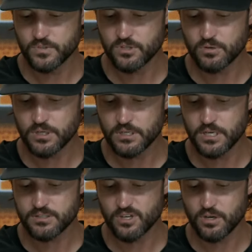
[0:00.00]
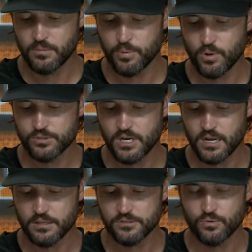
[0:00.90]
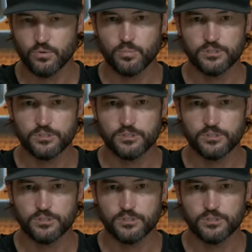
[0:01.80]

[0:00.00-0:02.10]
So it's a good approach out of this group,